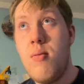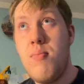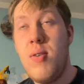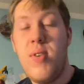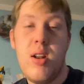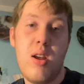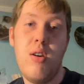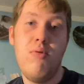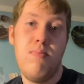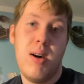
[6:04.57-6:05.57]
perfect
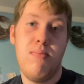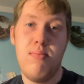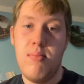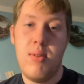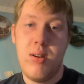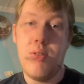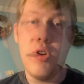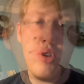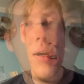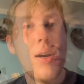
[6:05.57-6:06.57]
though, but I'm not
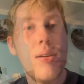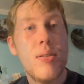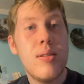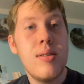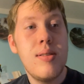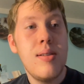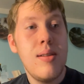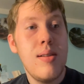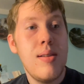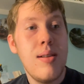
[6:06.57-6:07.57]
too sure.
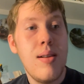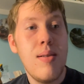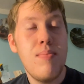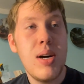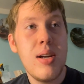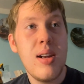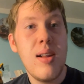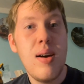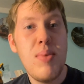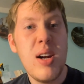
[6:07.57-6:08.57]
But then